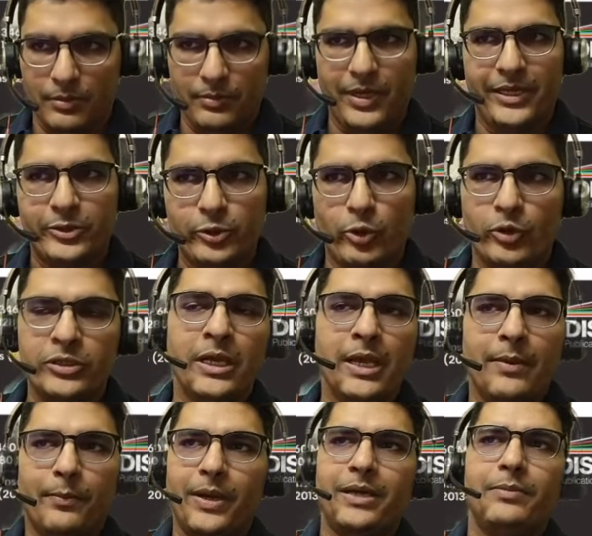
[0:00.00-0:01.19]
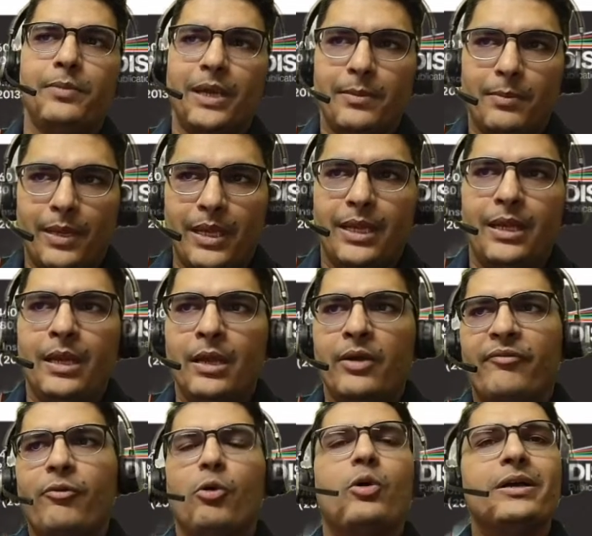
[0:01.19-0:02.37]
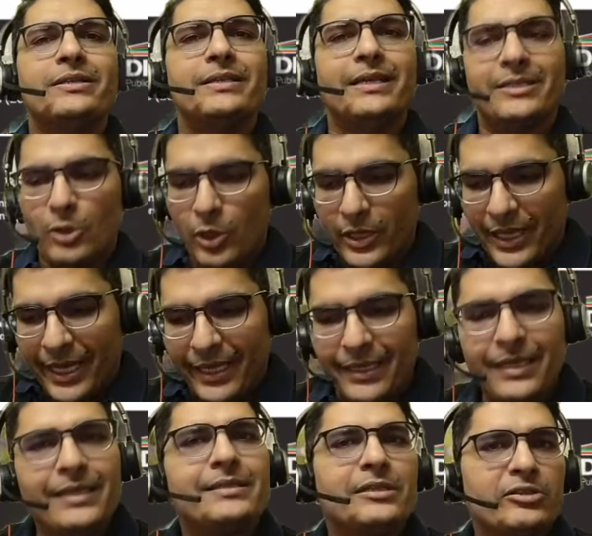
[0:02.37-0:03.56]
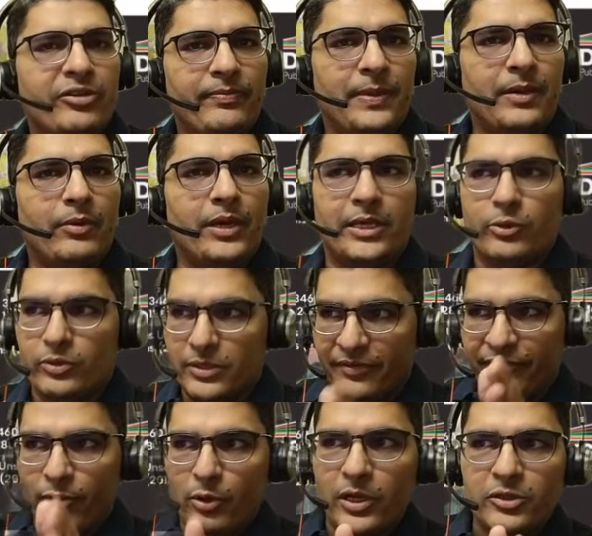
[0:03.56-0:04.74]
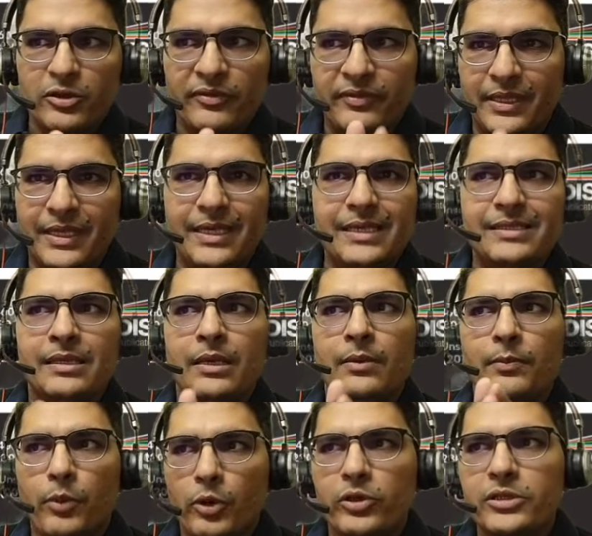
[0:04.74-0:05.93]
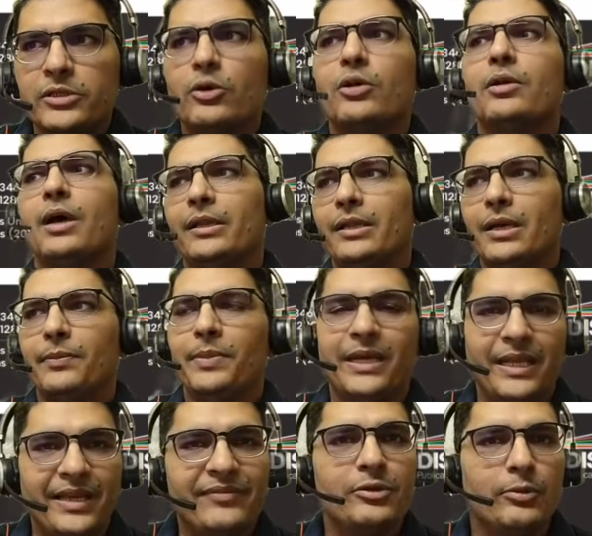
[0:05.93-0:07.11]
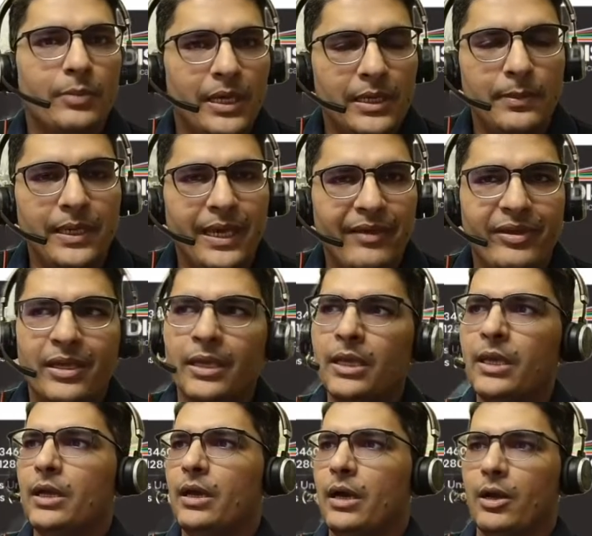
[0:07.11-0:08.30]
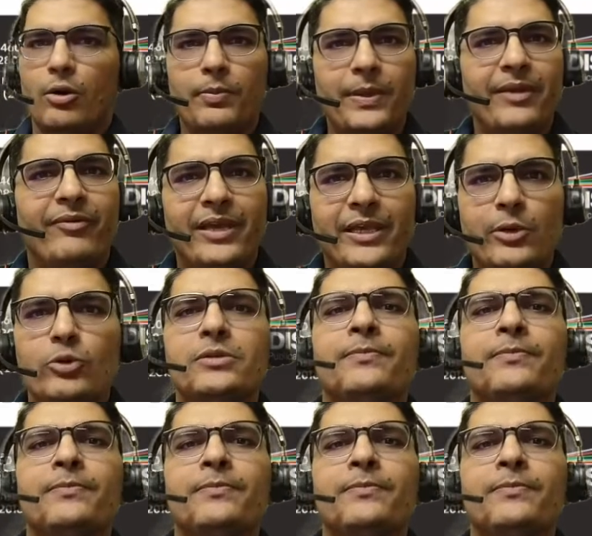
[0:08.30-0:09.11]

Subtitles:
source. But my main focus is on analysis of PYQs. The focus of these books or other PDFs you might be having around PYQs